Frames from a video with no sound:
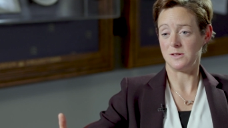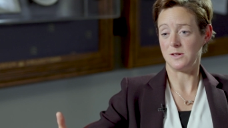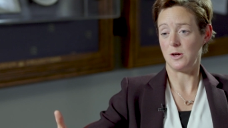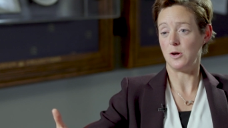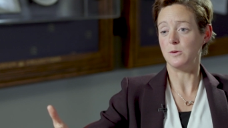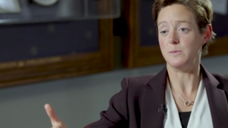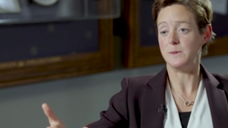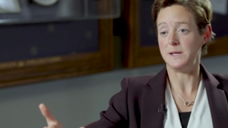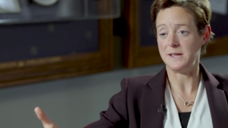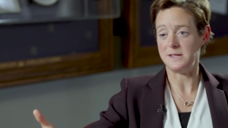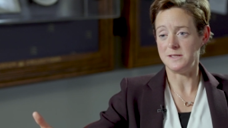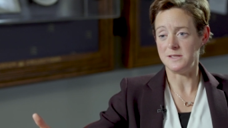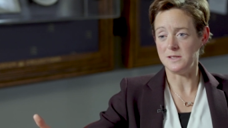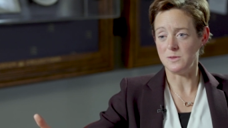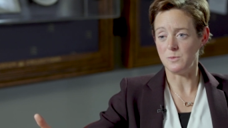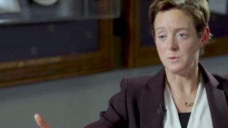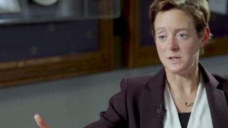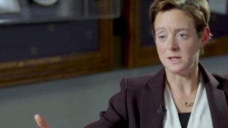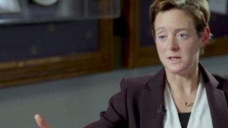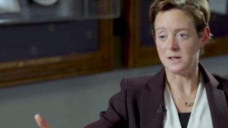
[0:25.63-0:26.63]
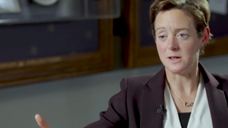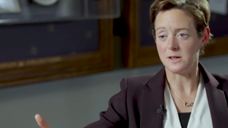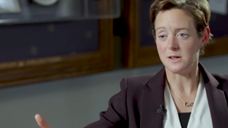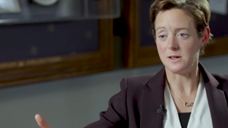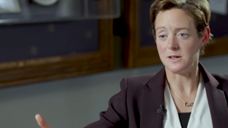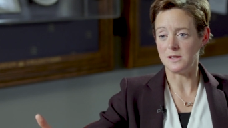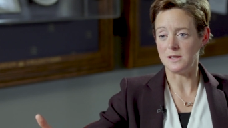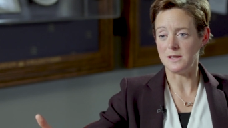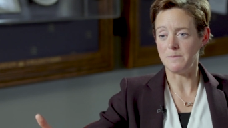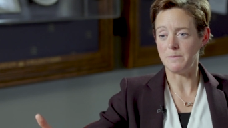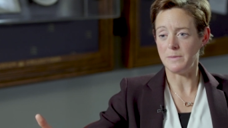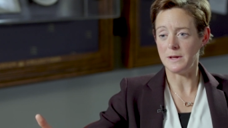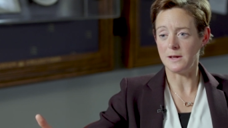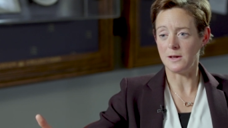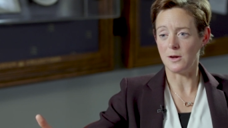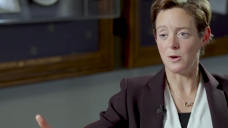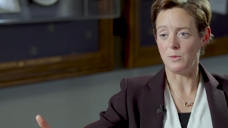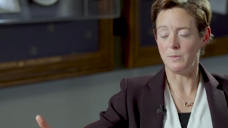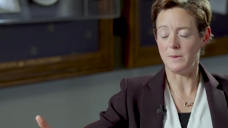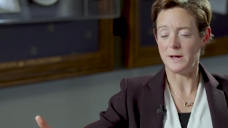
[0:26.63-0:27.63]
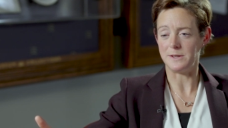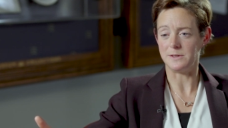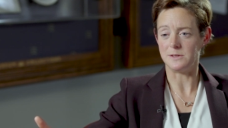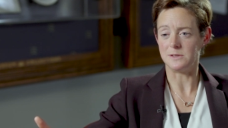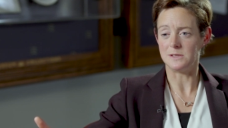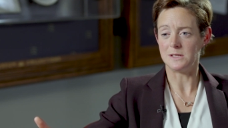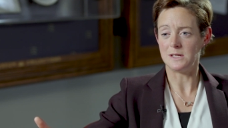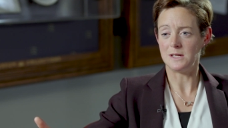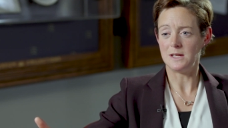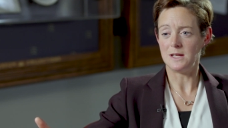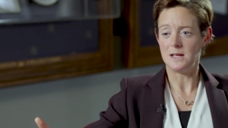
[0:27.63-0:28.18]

culminated in winning an Olympic gold medal.